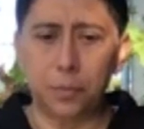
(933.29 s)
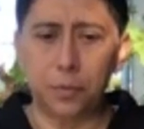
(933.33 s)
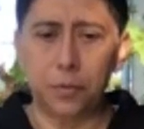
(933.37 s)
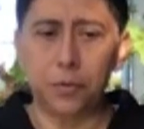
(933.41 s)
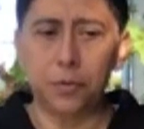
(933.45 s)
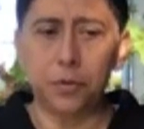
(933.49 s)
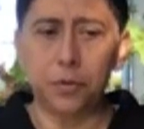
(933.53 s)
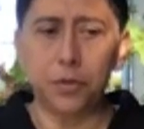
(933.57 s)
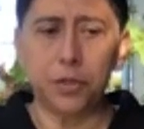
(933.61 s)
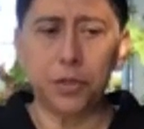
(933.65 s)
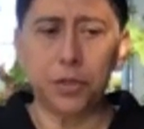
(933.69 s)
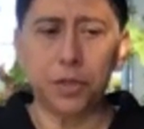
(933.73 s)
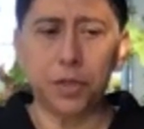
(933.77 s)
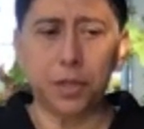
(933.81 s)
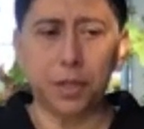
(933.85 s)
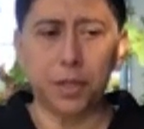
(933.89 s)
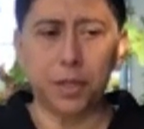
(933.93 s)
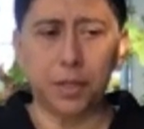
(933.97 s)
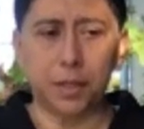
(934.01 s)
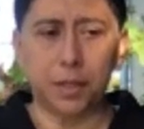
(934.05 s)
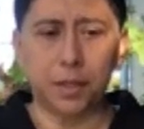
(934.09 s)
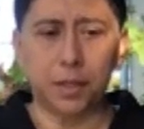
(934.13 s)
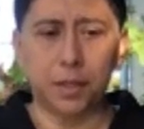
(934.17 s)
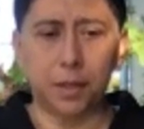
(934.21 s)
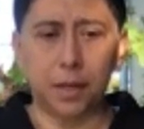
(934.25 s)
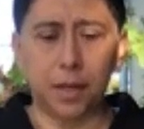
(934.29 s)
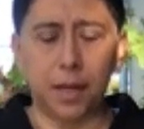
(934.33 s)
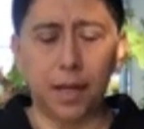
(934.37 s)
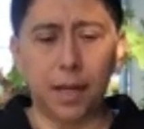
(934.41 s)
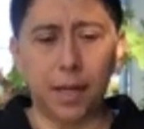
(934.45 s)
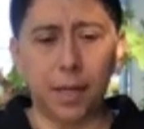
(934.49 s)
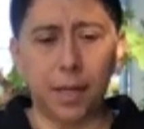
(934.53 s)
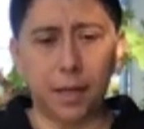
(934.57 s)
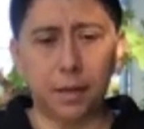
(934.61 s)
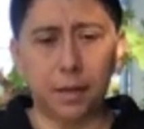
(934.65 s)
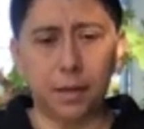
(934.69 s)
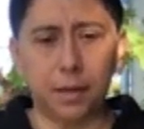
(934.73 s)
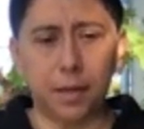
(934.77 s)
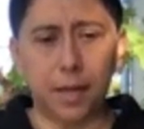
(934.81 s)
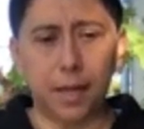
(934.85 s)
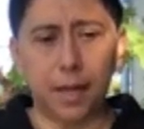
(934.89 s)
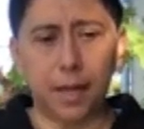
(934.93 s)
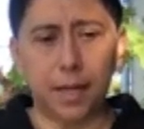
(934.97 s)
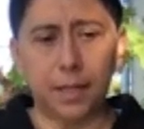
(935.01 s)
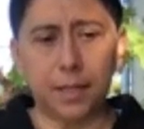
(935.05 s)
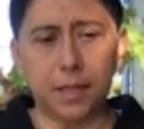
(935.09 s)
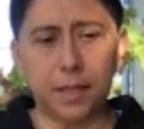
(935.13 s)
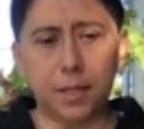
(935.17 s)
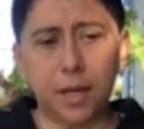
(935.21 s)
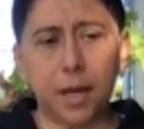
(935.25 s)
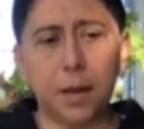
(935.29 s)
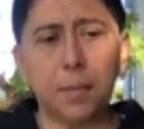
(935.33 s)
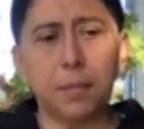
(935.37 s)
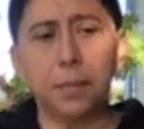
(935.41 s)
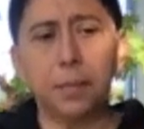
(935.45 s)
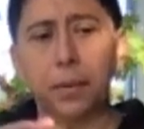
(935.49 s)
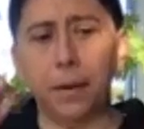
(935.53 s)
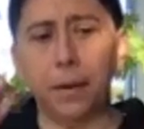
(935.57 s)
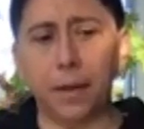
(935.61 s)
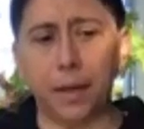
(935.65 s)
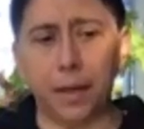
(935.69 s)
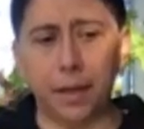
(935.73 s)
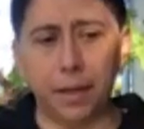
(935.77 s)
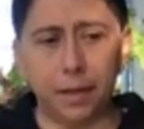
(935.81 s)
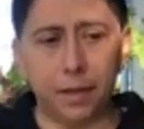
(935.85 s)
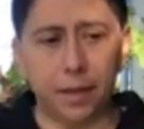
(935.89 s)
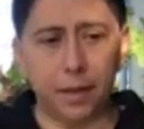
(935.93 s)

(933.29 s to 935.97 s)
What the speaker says: push it like a trampoline,